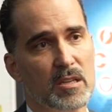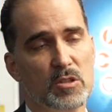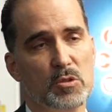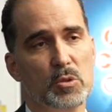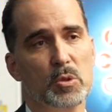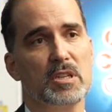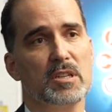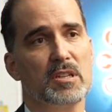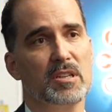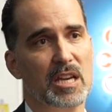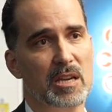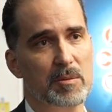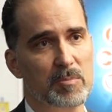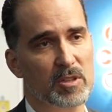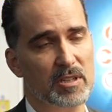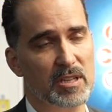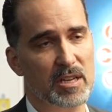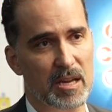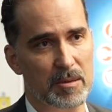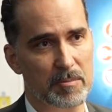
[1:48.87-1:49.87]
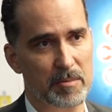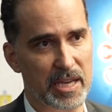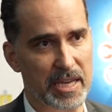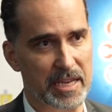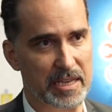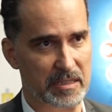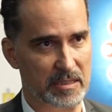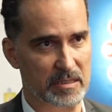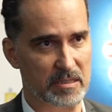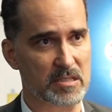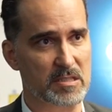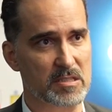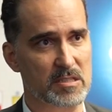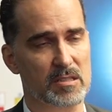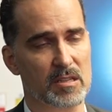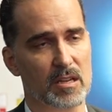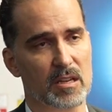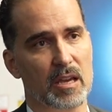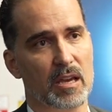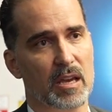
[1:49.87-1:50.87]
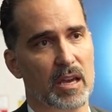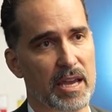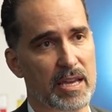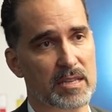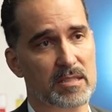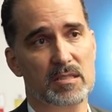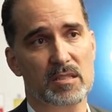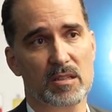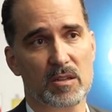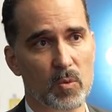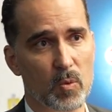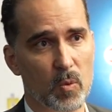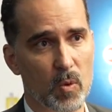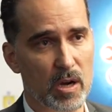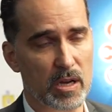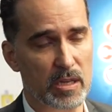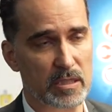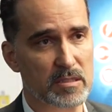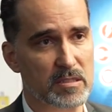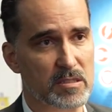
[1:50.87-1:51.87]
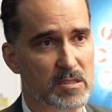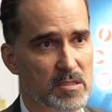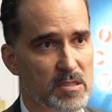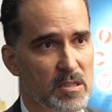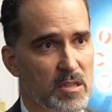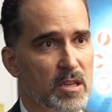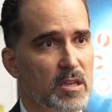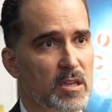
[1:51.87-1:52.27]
to enable car makers and tier ones